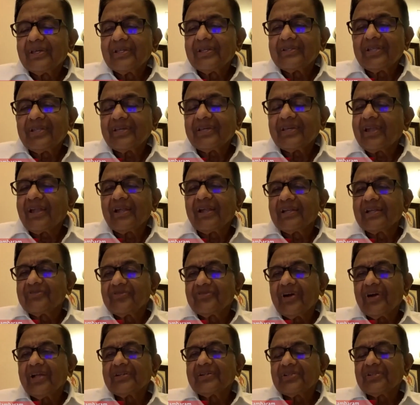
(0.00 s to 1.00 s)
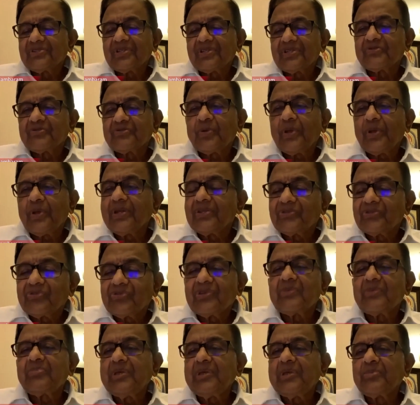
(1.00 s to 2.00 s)
taking advantage of
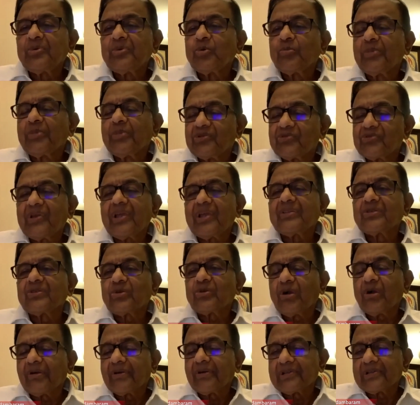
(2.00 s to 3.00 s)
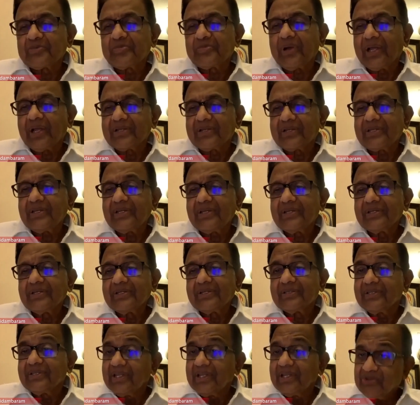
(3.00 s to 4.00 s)
23 people who betrayed the Congress party.
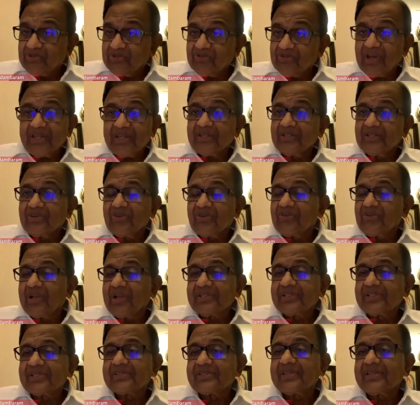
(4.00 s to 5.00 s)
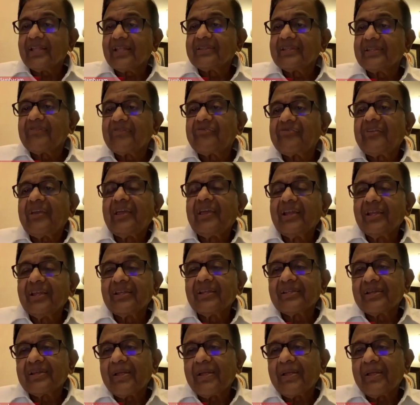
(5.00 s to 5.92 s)
They tried it in Rajasthan, they failed.